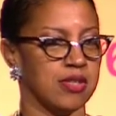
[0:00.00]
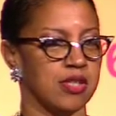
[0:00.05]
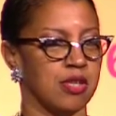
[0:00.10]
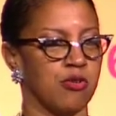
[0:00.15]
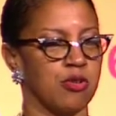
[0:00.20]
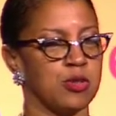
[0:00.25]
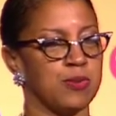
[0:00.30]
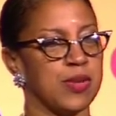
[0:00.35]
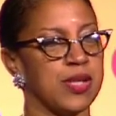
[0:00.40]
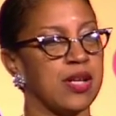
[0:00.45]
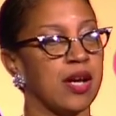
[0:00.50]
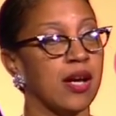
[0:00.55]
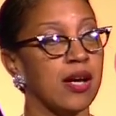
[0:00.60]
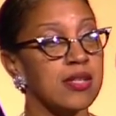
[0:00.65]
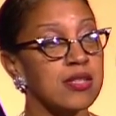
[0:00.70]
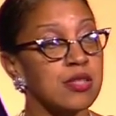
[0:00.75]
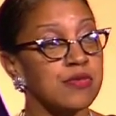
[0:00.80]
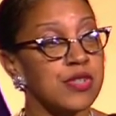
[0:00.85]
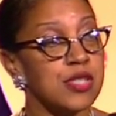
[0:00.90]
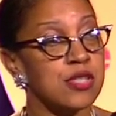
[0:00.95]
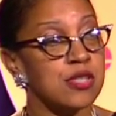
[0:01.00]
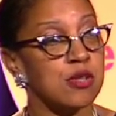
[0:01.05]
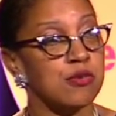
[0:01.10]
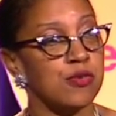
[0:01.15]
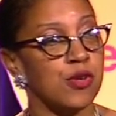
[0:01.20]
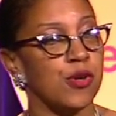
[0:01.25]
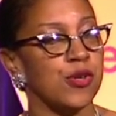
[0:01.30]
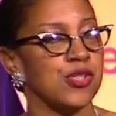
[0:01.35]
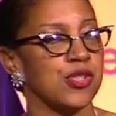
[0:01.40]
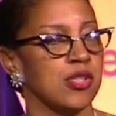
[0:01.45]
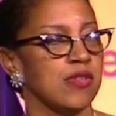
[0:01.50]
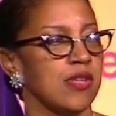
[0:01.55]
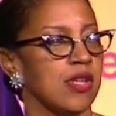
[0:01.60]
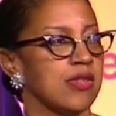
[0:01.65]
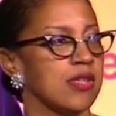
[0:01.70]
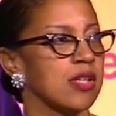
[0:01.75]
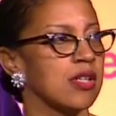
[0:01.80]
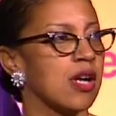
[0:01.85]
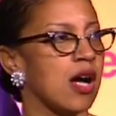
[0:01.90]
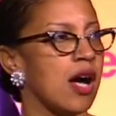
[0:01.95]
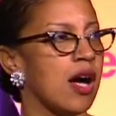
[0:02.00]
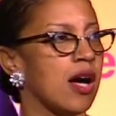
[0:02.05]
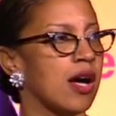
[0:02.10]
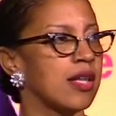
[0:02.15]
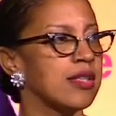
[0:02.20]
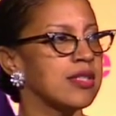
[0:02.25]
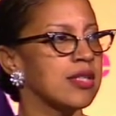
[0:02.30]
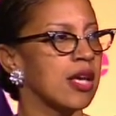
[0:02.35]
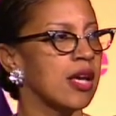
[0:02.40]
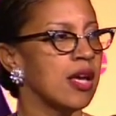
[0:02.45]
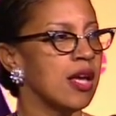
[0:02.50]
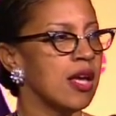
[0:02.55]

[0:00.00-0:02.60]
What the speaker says: and it was because of his devotion that the gods,